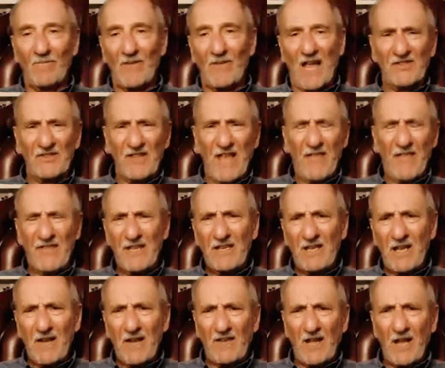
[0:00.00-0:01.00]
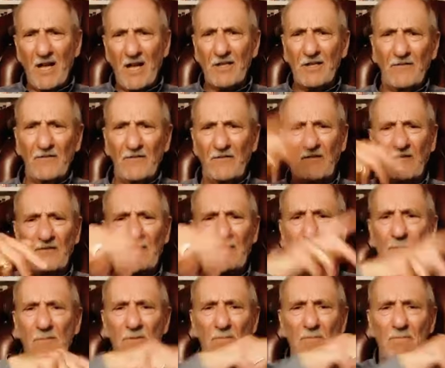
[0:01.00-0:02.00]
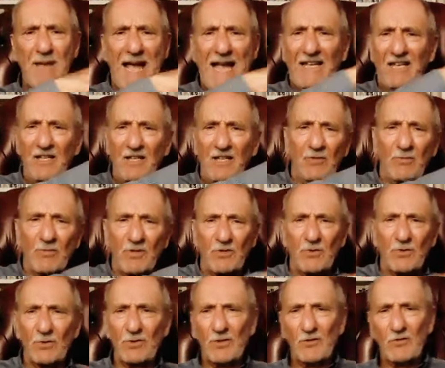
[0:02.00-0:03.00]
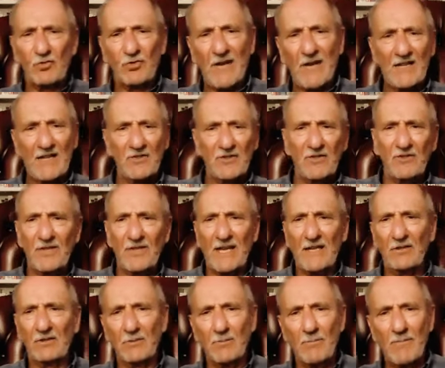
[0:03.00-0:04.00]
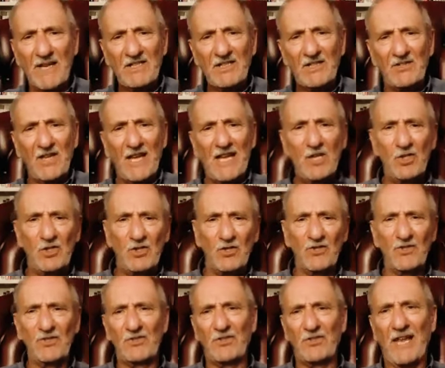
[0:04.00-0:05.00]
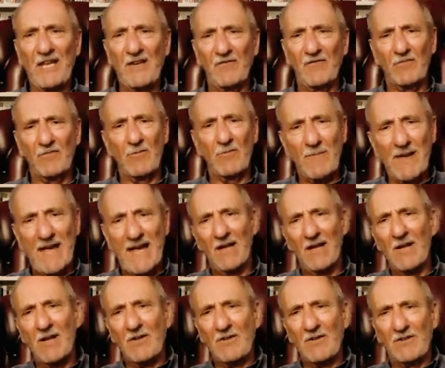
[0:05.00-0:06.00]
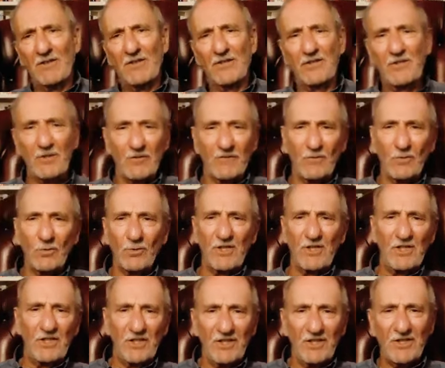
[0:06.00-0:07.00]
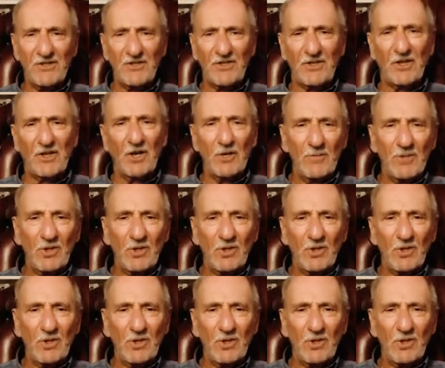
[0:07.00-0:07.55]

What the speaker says: I think I've kind of flipped back into a sort of transcendental meditation state from about 30 or 40 years ago,